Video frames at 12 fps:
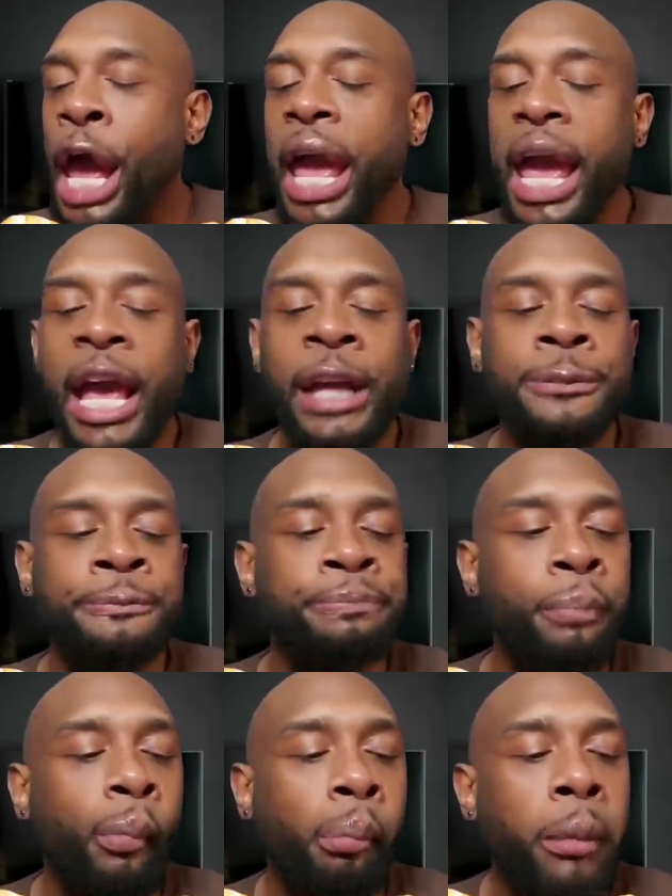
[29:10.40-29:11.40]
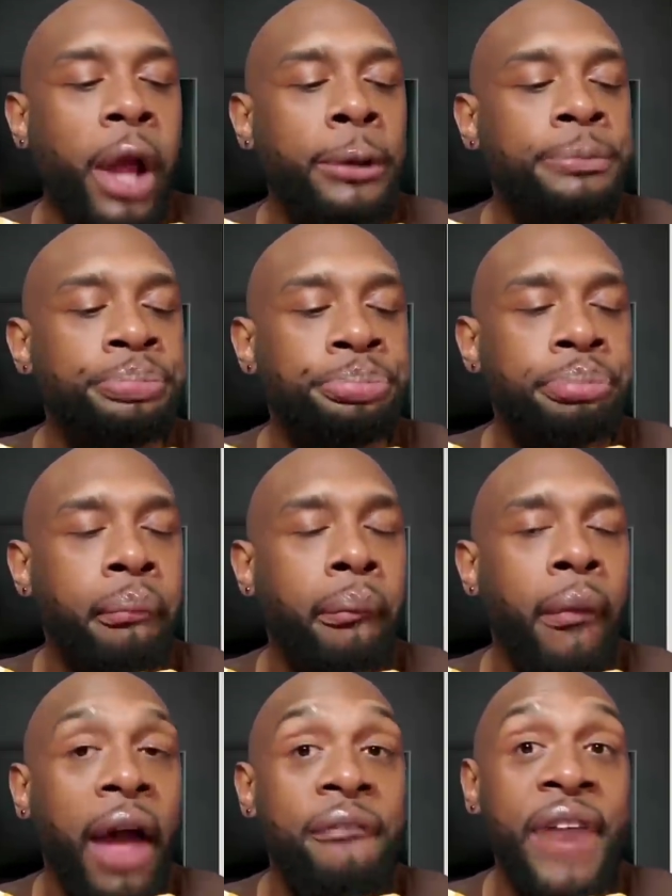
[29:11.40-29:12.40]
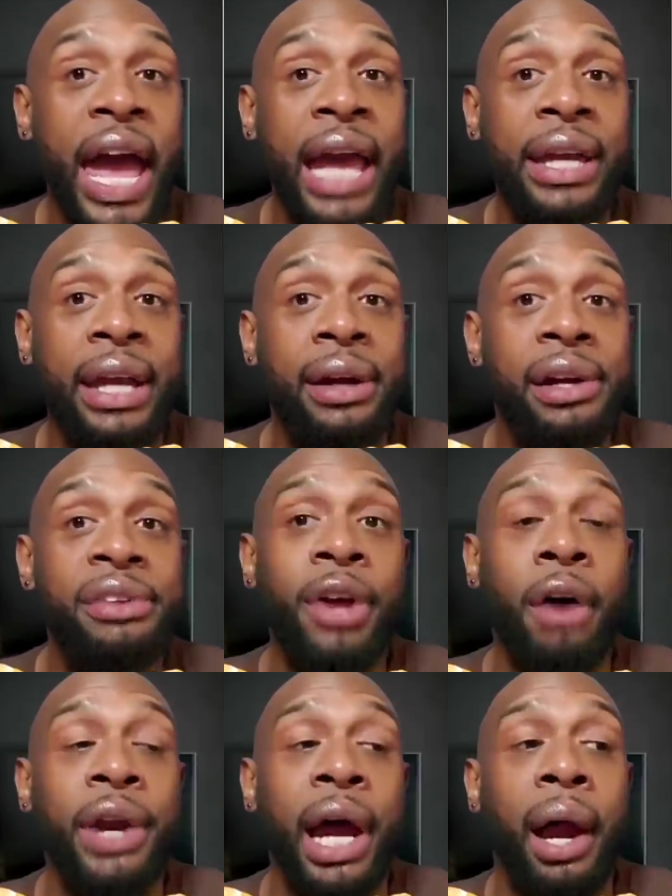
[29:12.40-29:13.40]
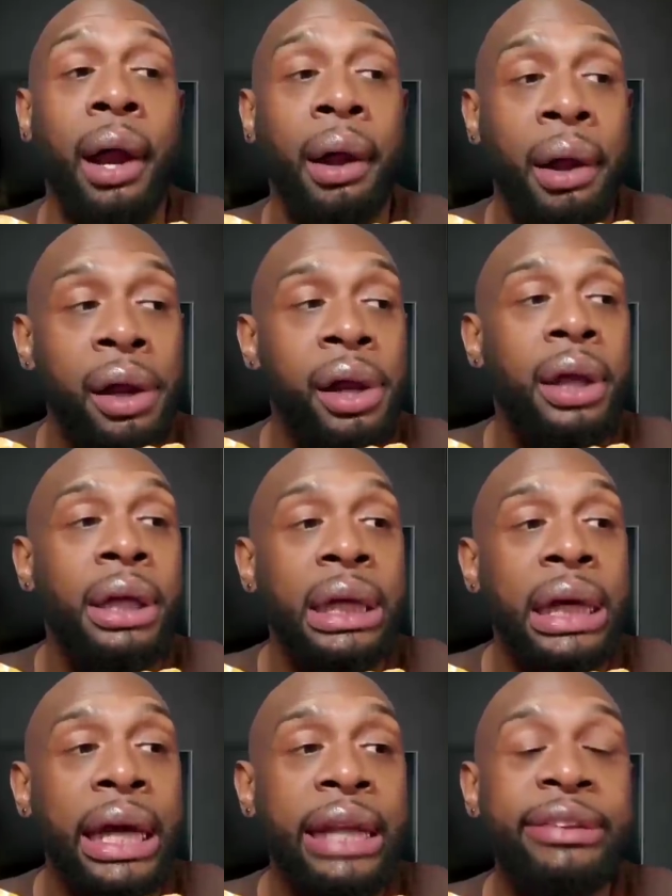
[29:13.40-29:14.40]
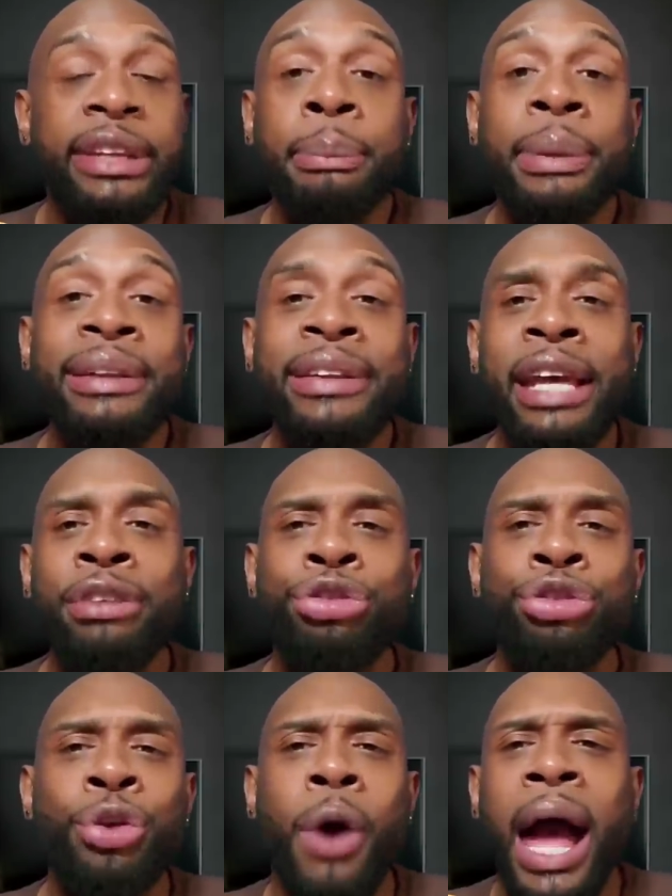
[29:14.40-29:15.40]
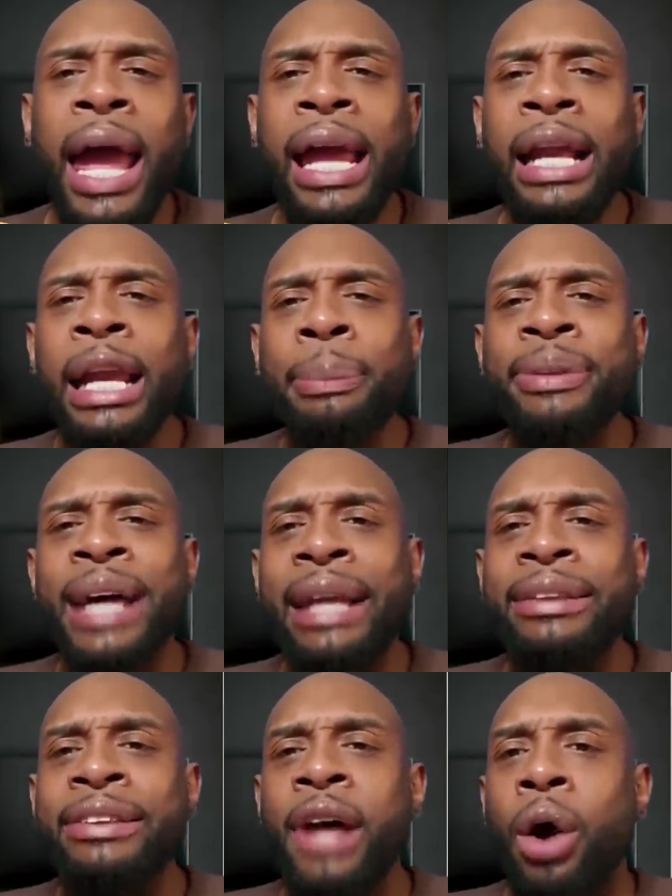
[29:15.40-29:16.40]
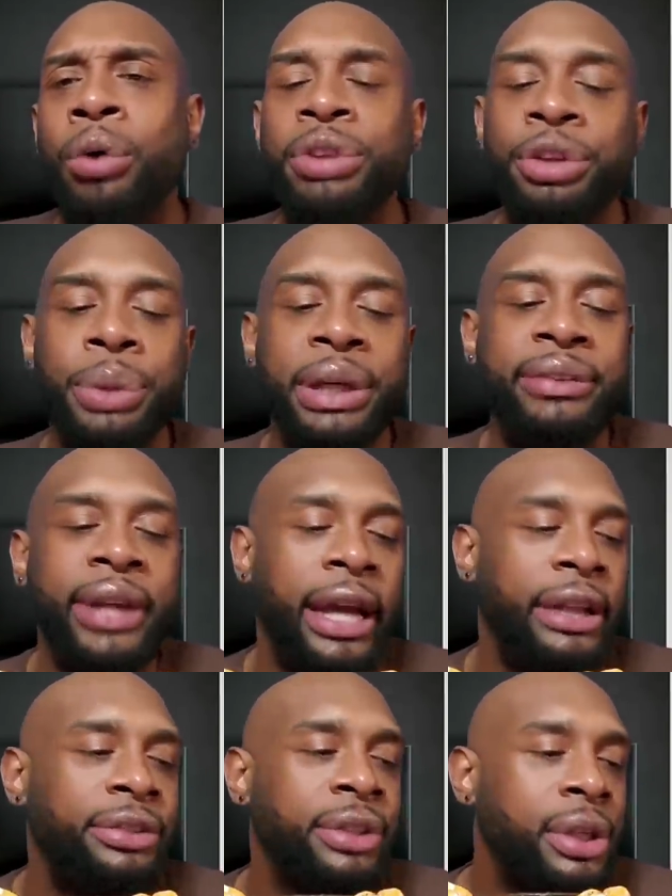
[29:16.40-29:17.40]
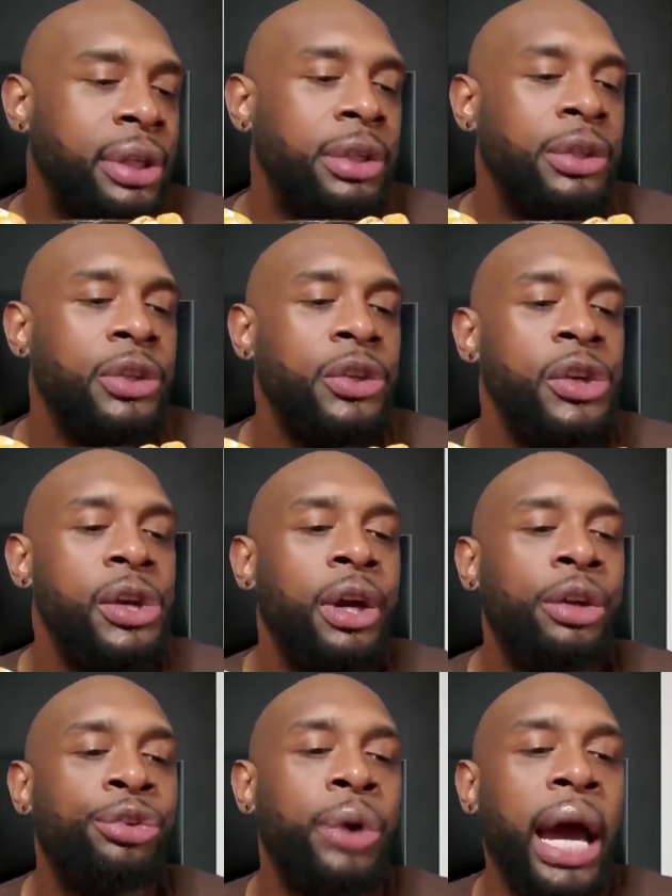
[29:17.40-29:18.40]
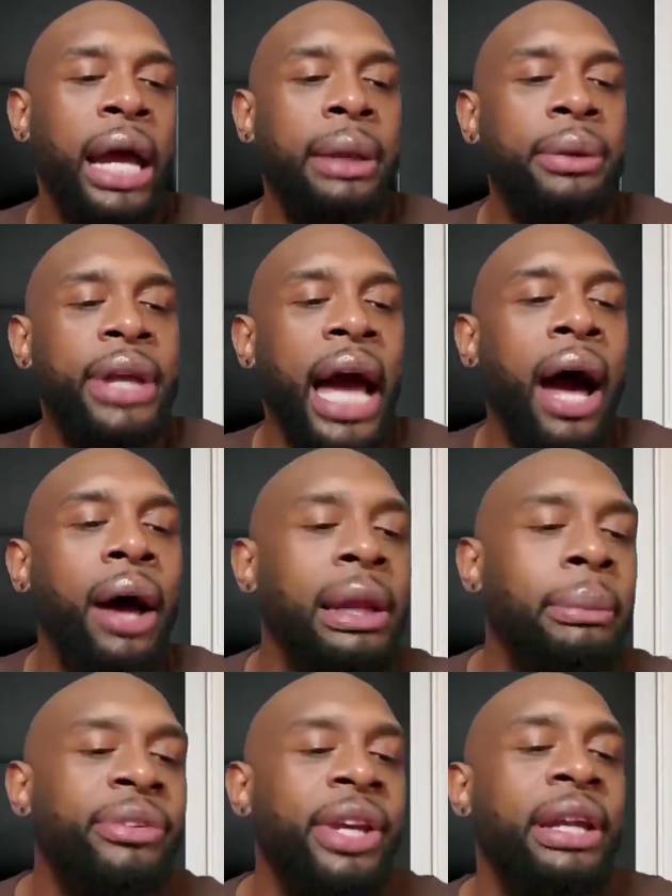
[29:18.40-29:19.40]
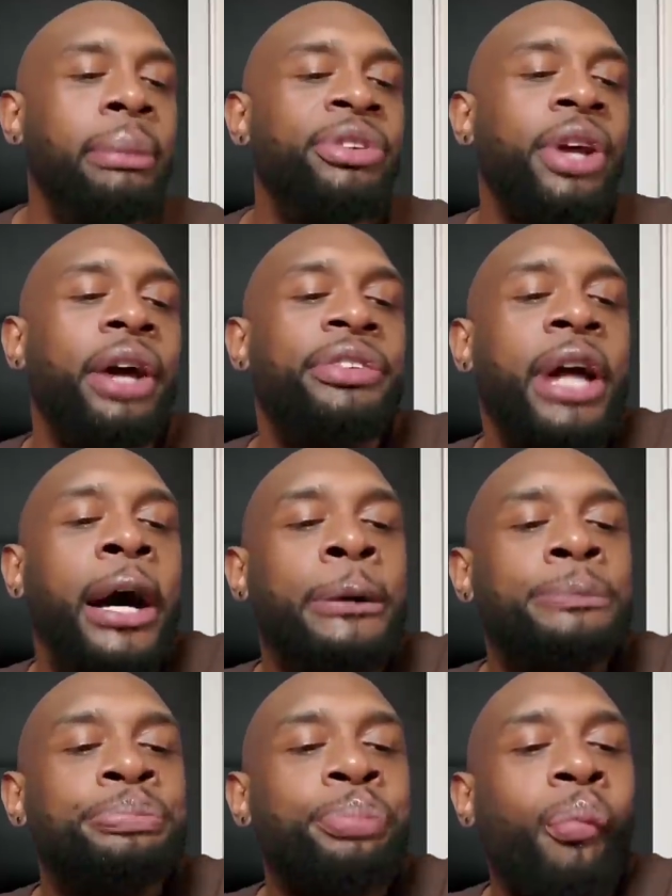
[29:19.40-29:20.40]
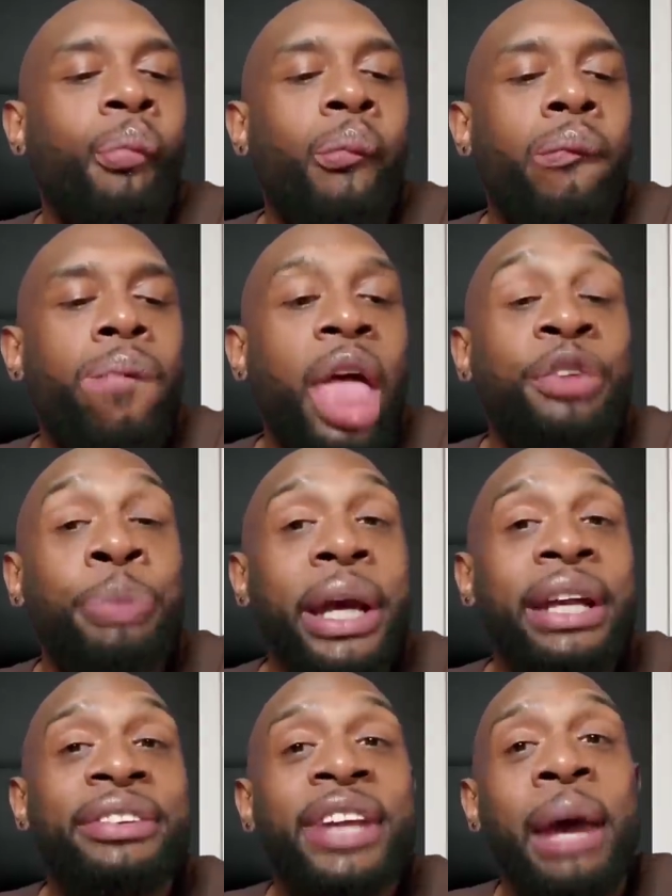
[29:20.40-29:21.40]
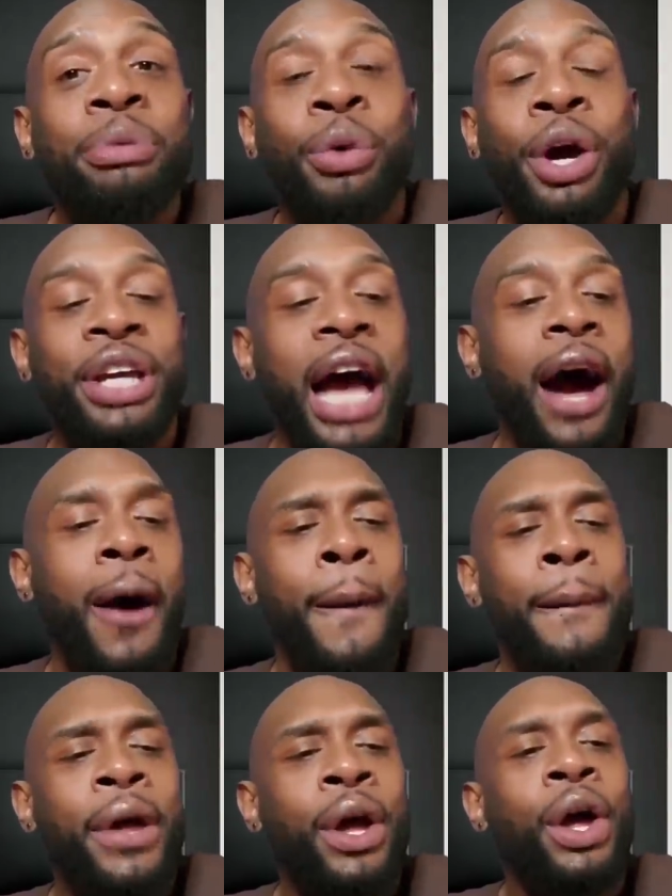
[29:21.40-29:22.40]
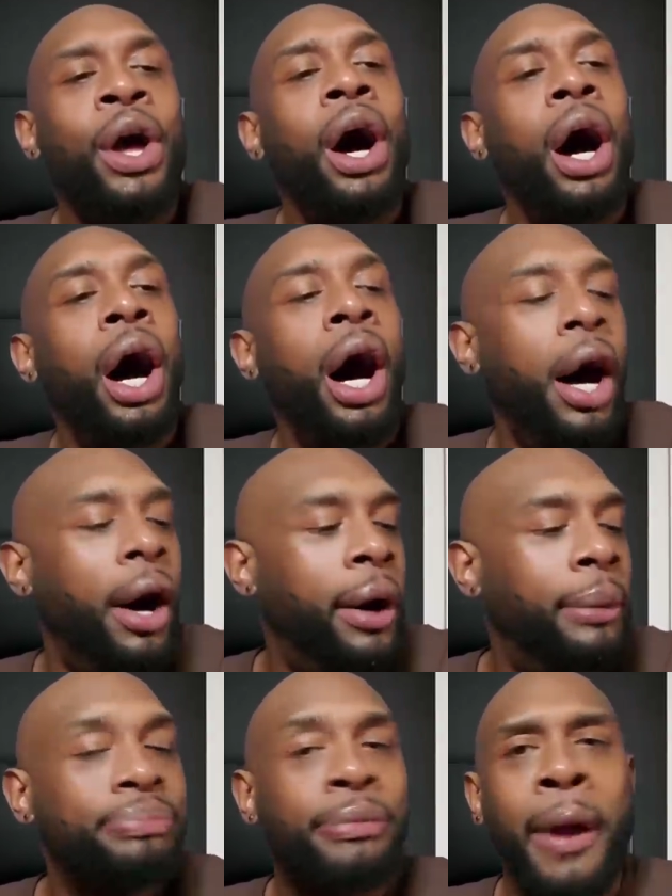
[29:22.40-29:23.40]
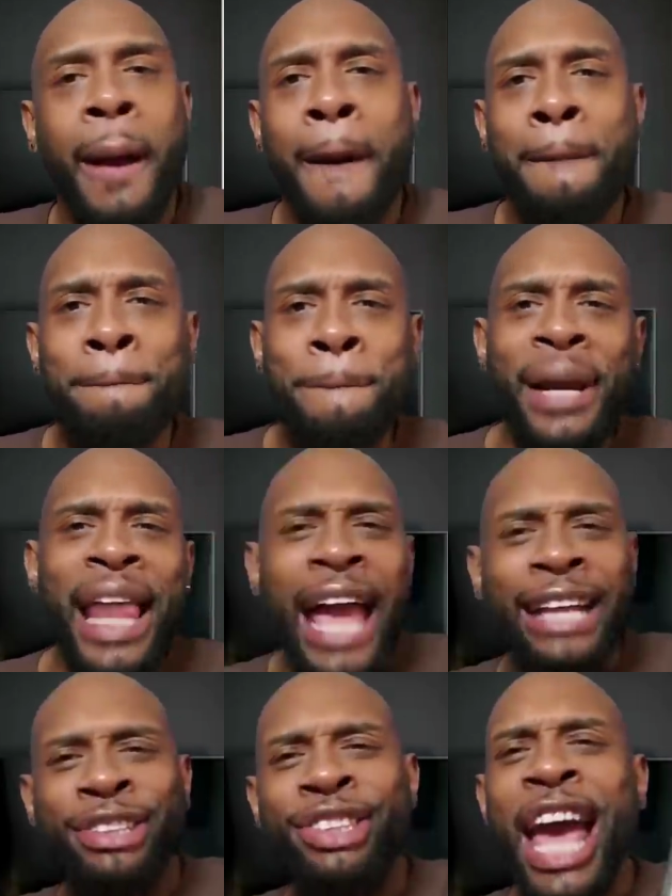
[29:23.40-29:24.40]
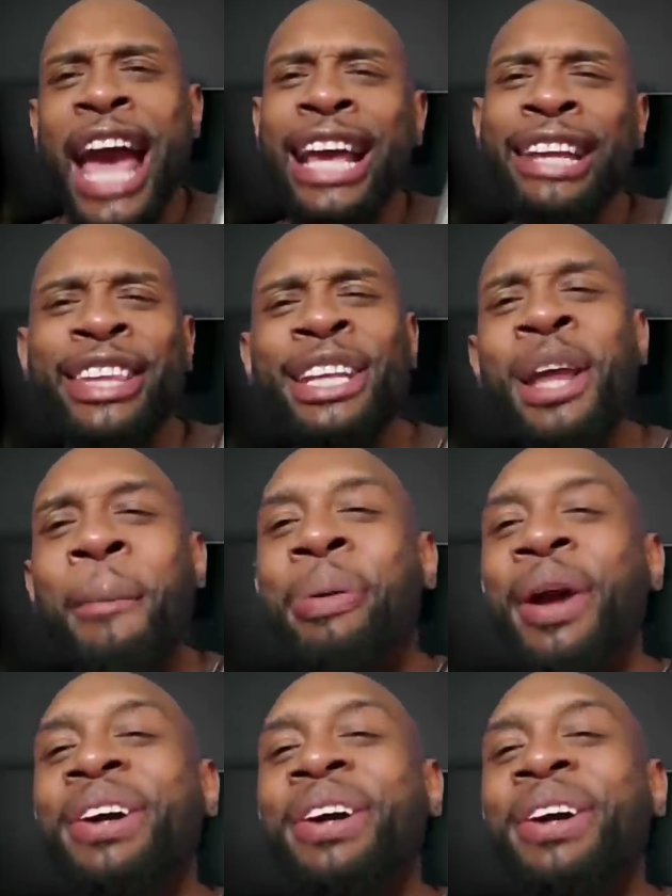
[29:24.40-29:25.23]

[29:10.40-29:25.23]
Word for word: and find it. It's over there. It simply says Trying LLIPS Hot Sauce. That's what it says. Trying, y'all, let me take, let me show y'all something. Speaking of Sam's World, y'all, um, Black Jack is in the